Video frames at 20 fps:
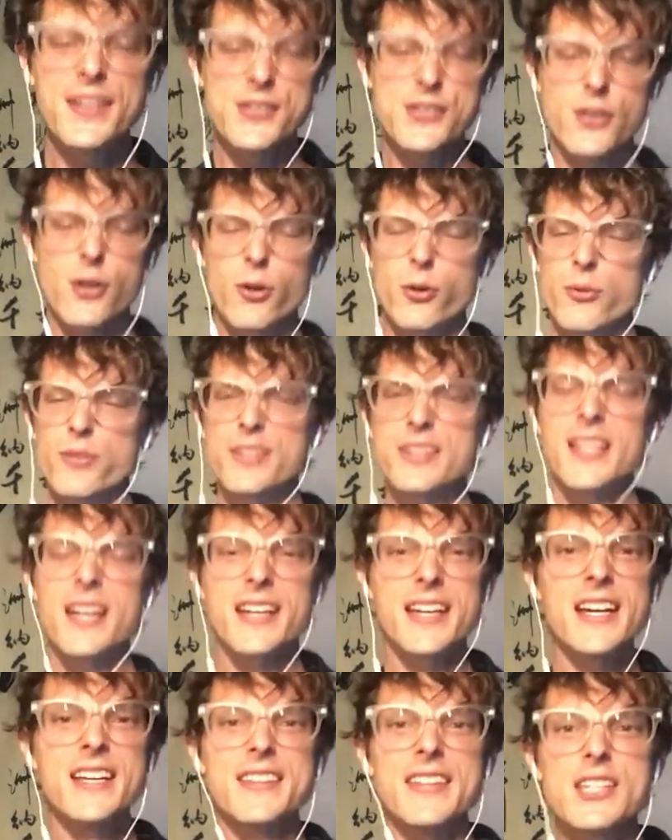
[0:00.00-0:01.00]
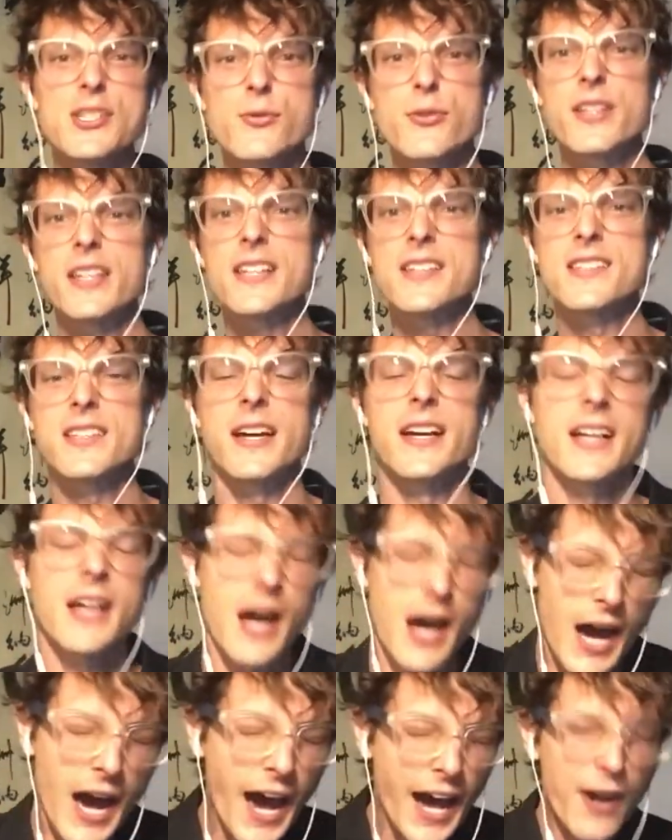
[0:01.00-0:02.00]
So again, these were these like
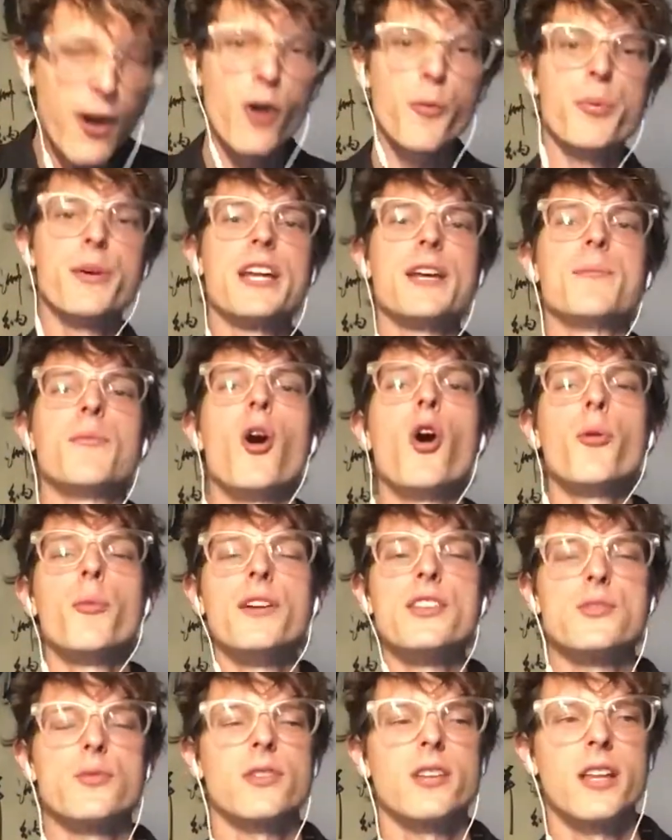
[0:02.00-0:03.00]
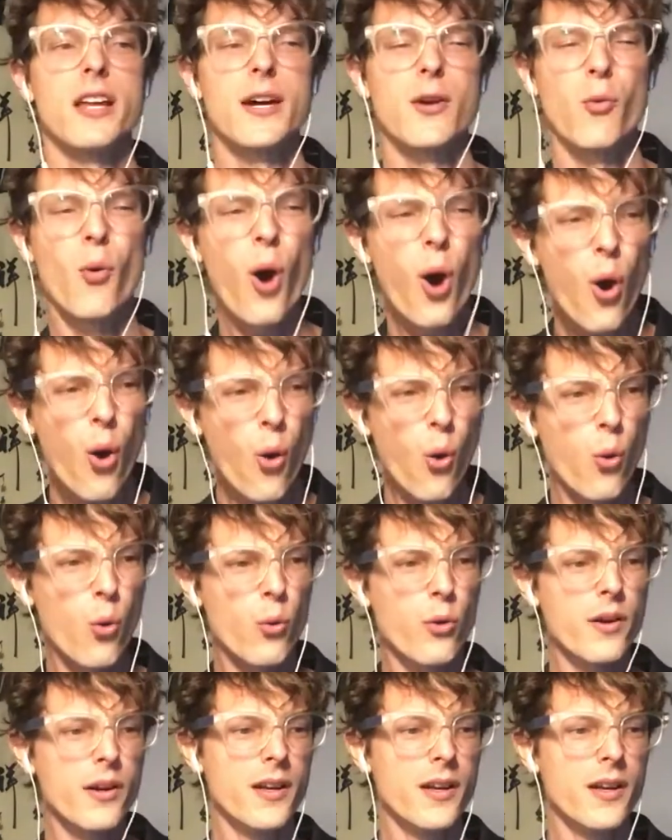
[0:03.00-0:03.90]
eye-opening moments where like, whoa,